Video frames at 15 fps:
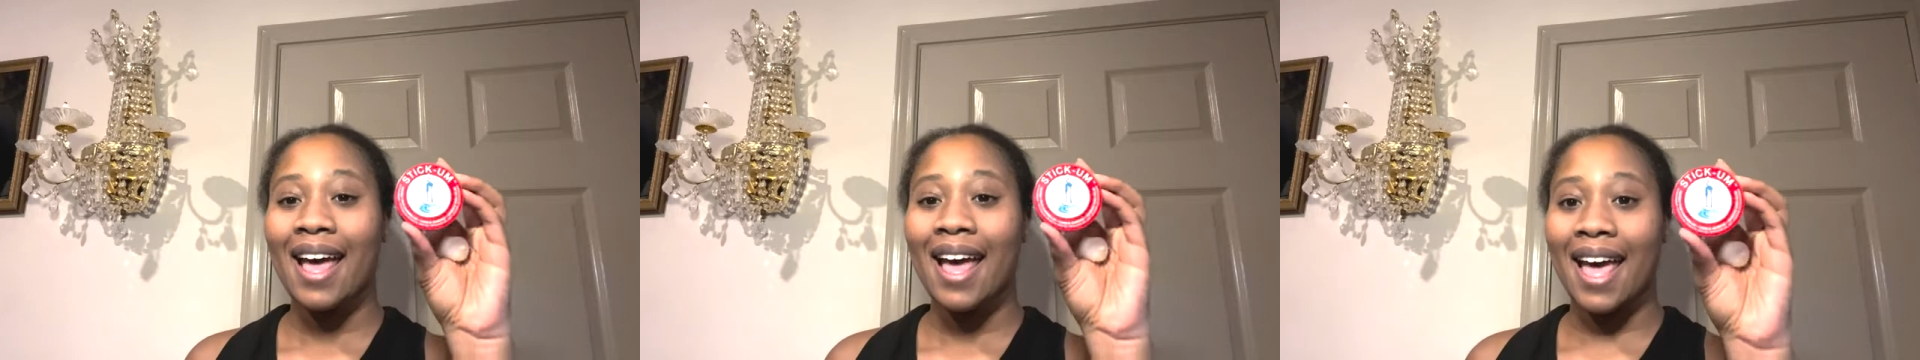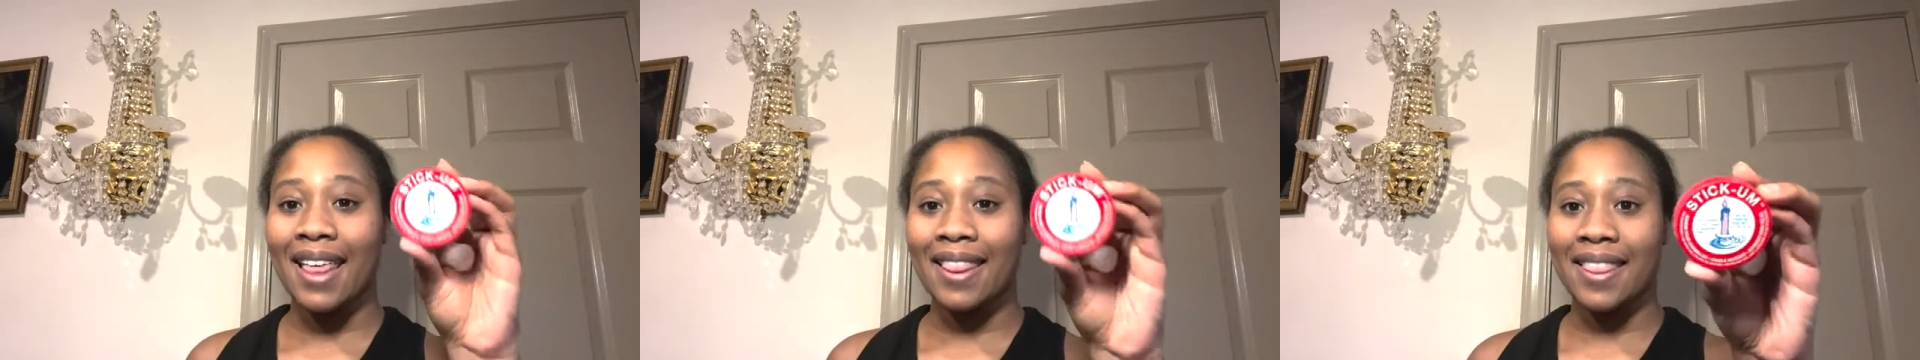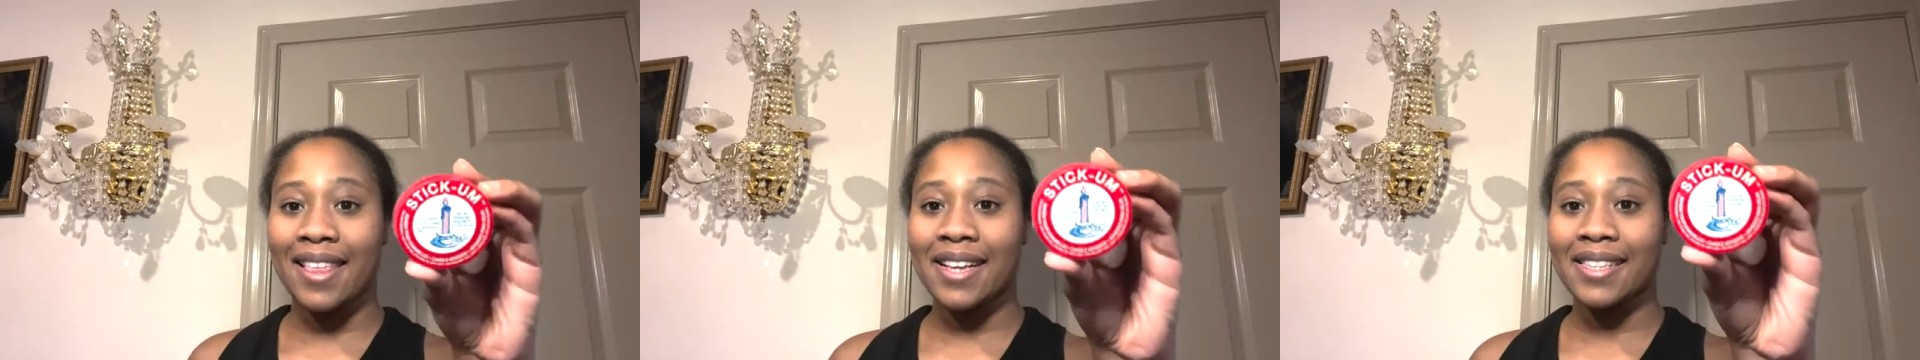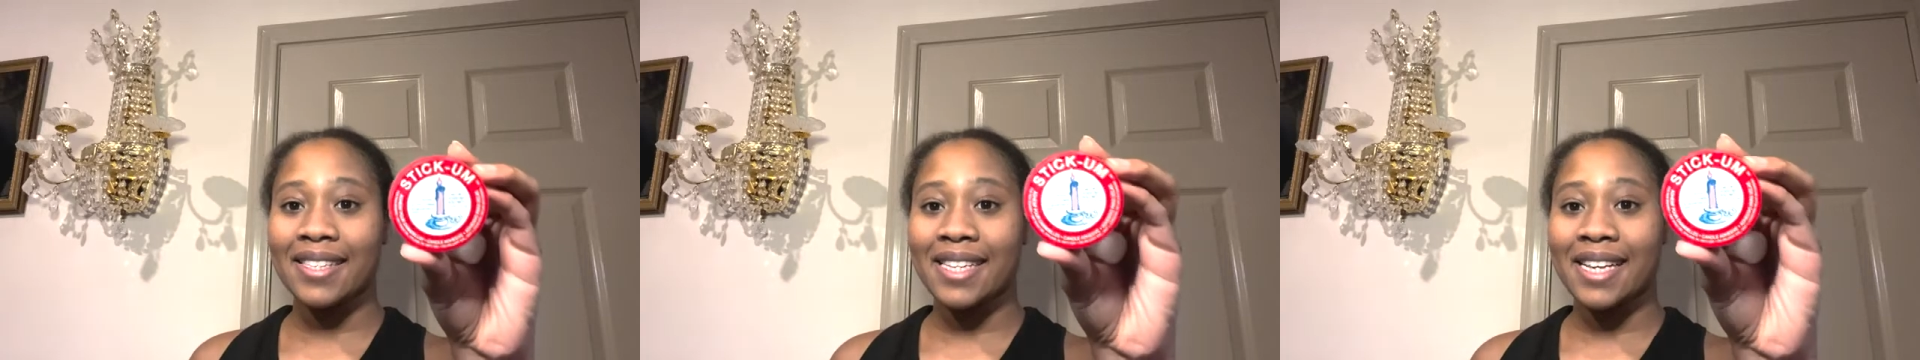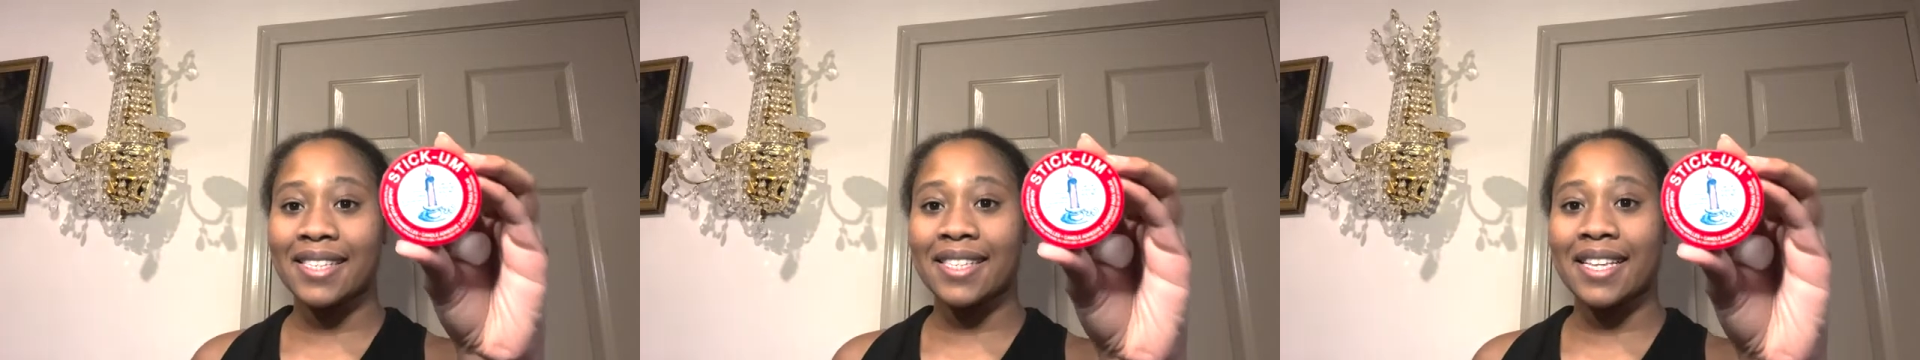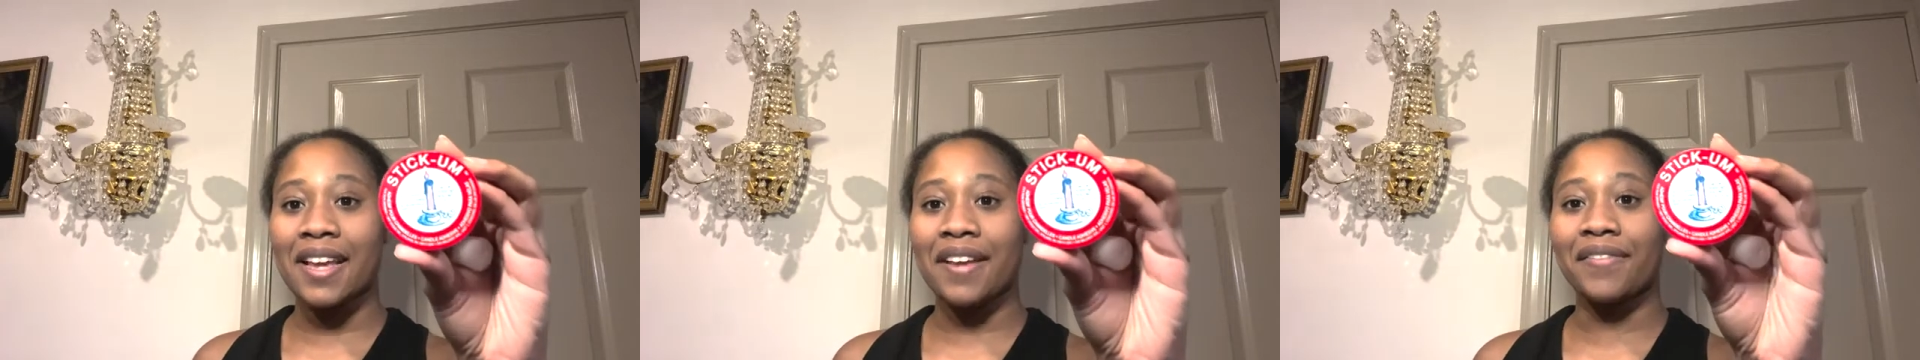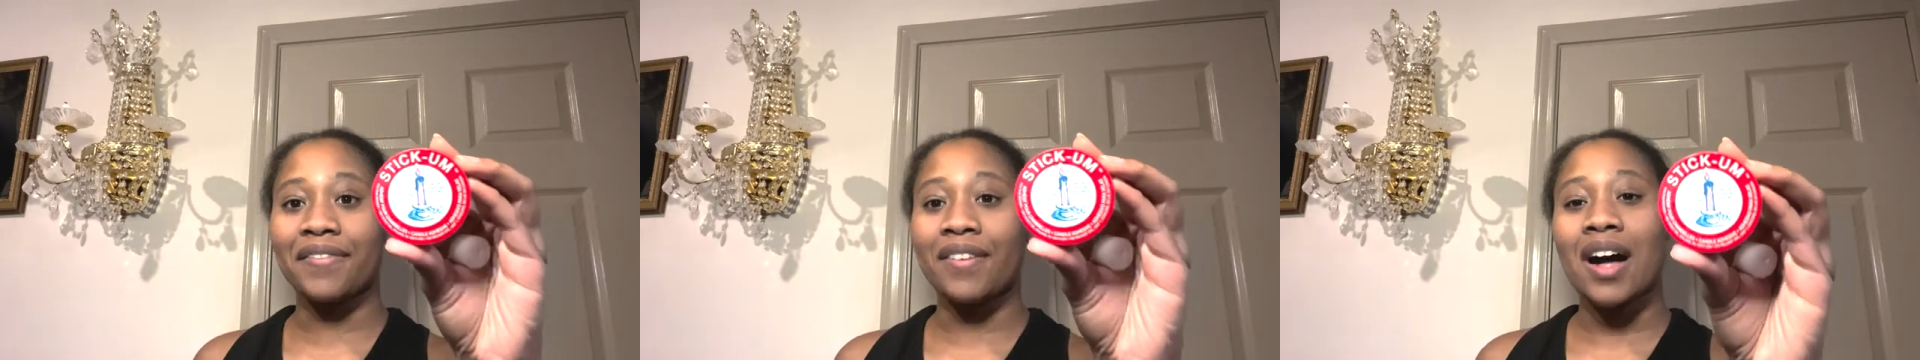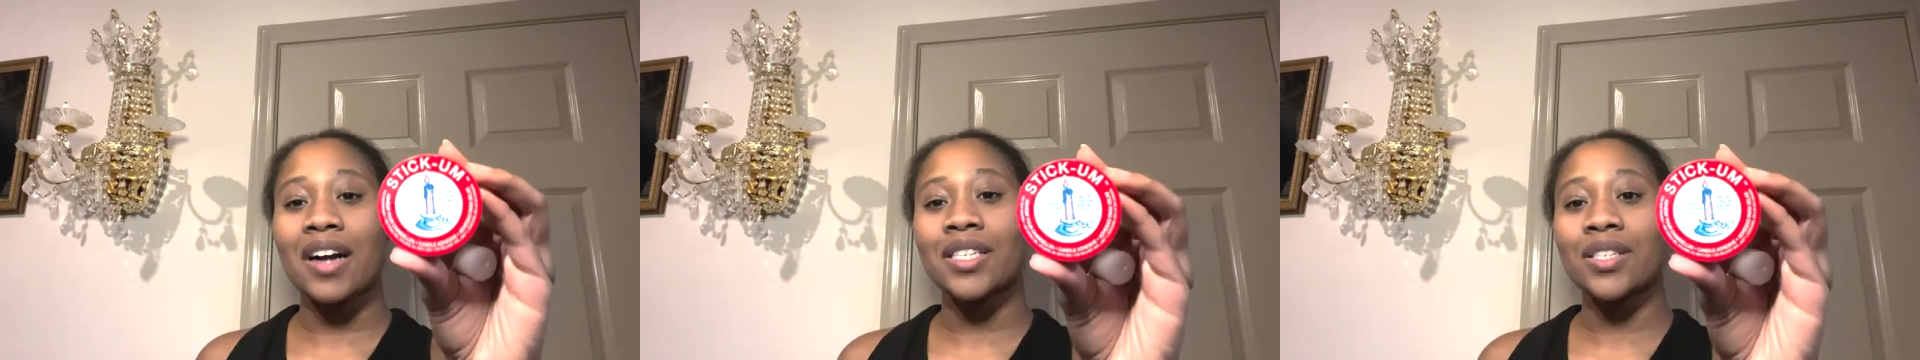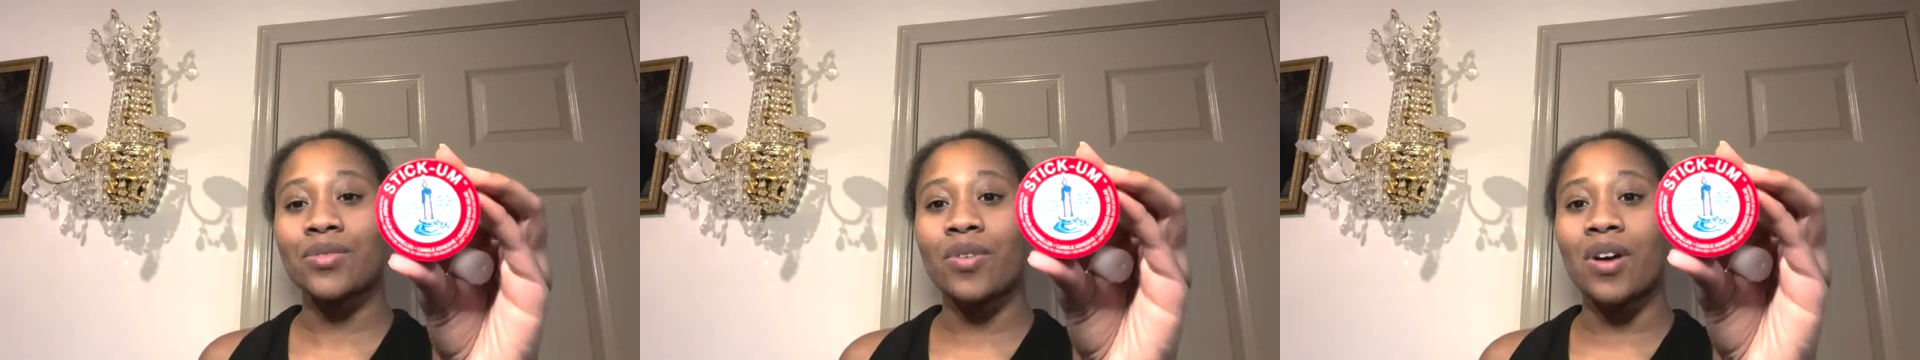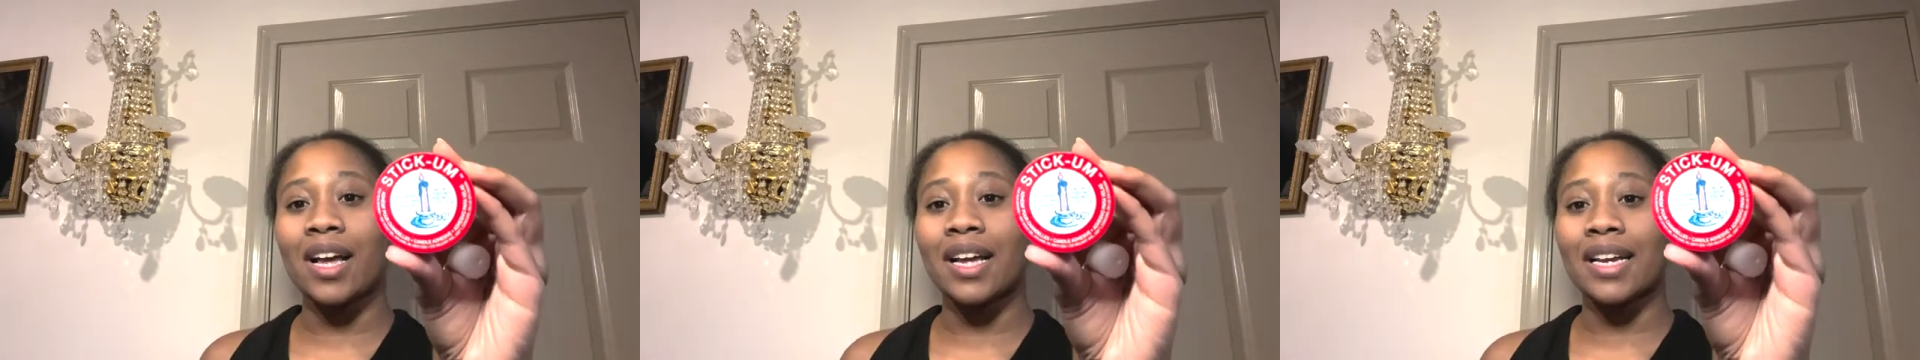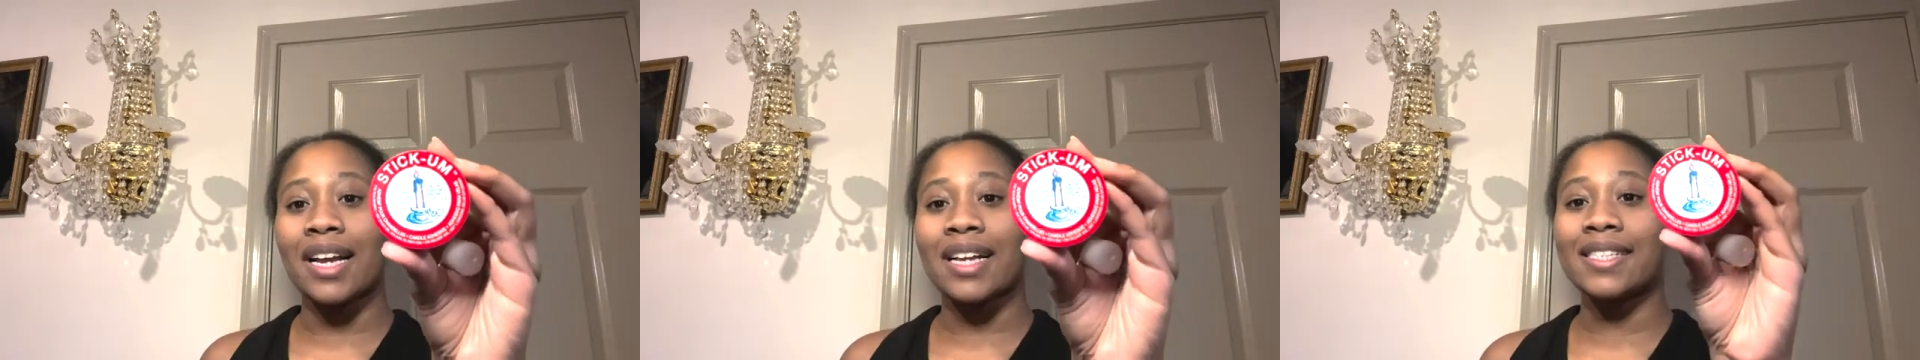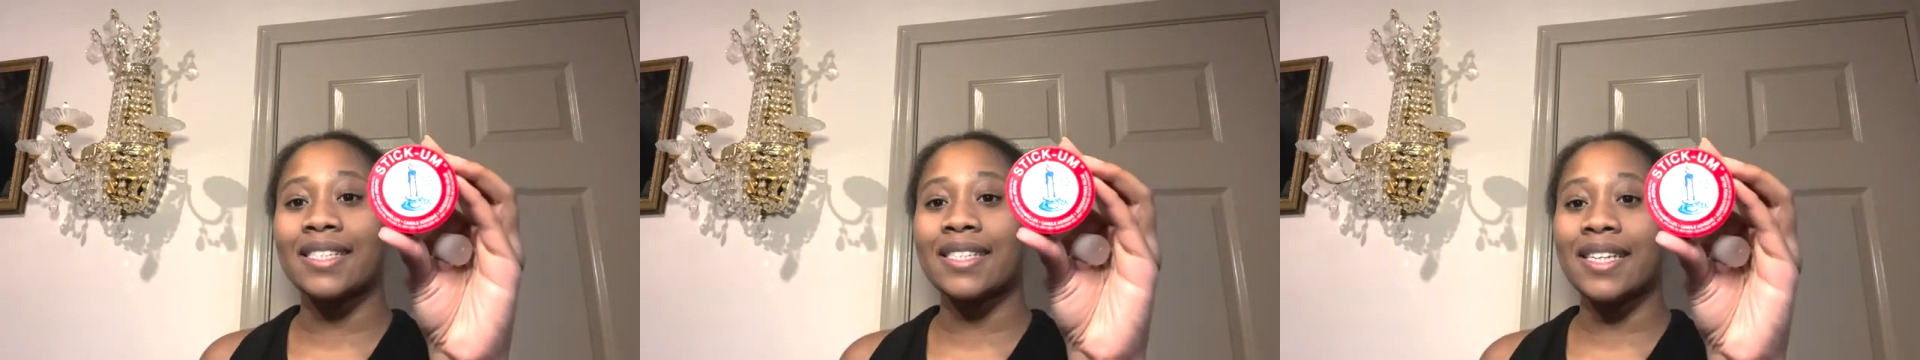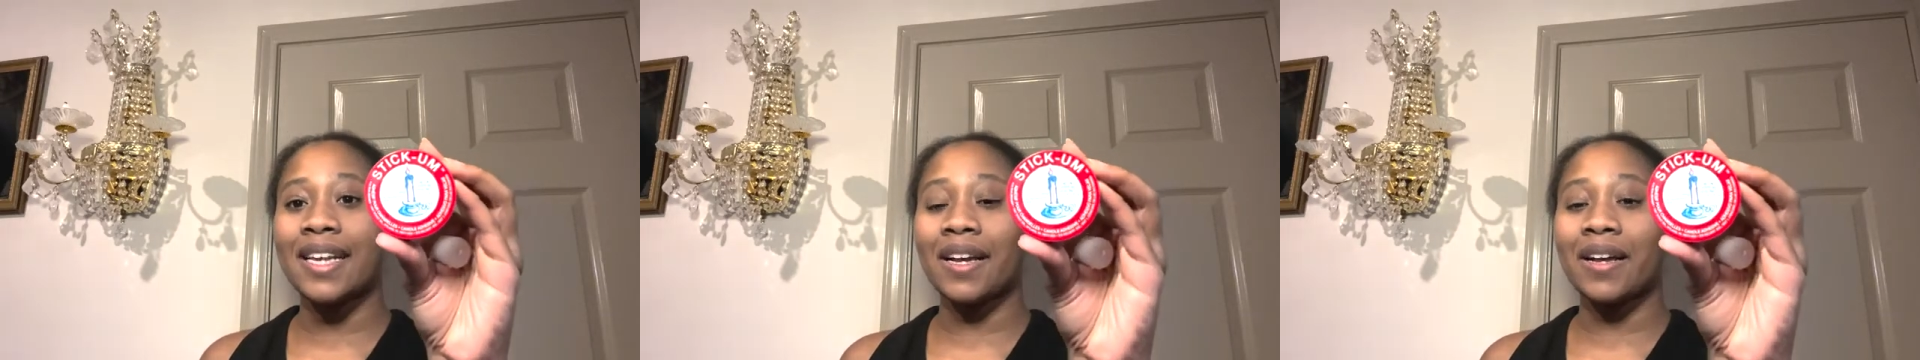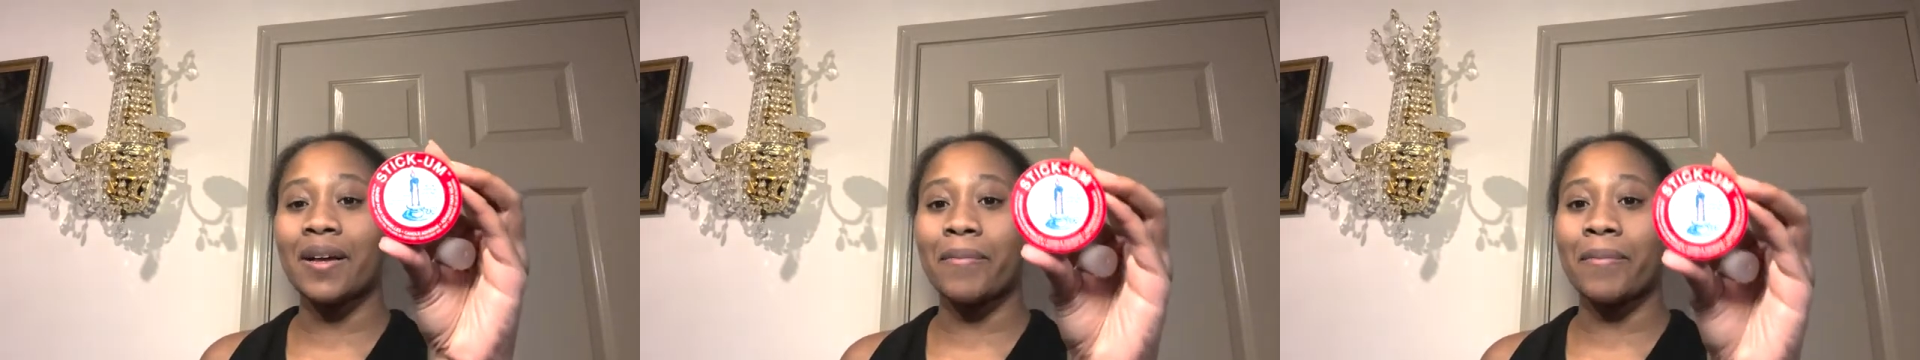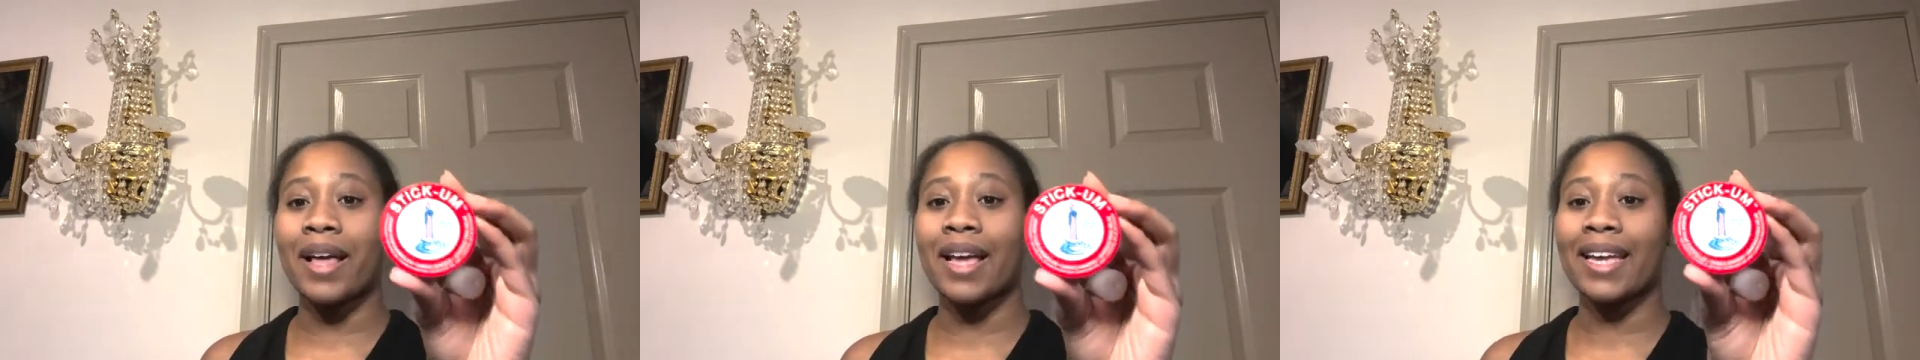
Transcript: and this is the Fox Run Stick-Um